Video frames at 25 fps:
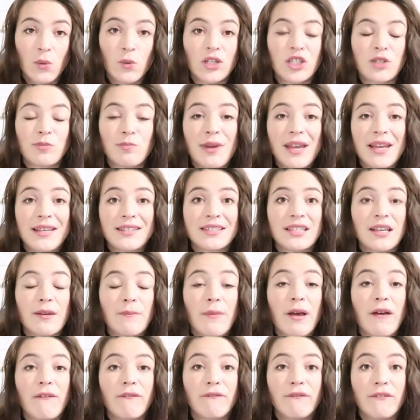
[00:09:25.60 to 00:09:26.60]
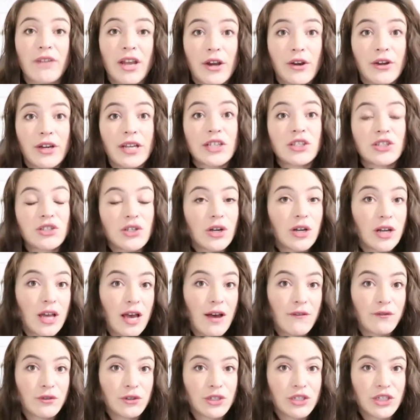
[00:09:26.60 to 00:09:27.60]
which makes them very sought
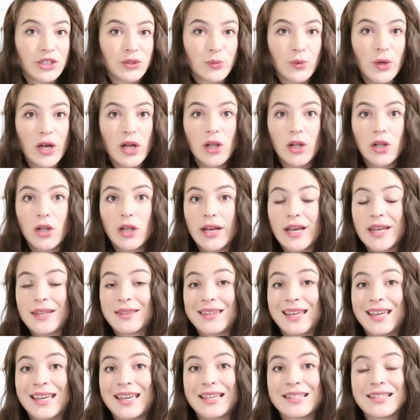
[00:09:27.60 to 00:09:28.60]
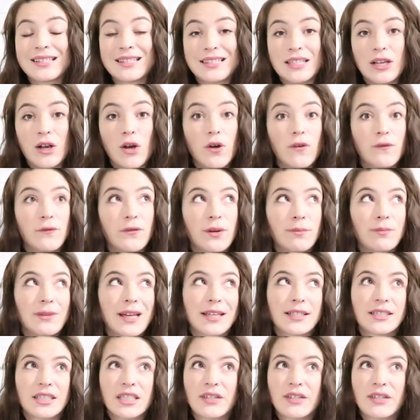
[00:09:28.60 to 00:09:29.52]
after as well. And they can sell from like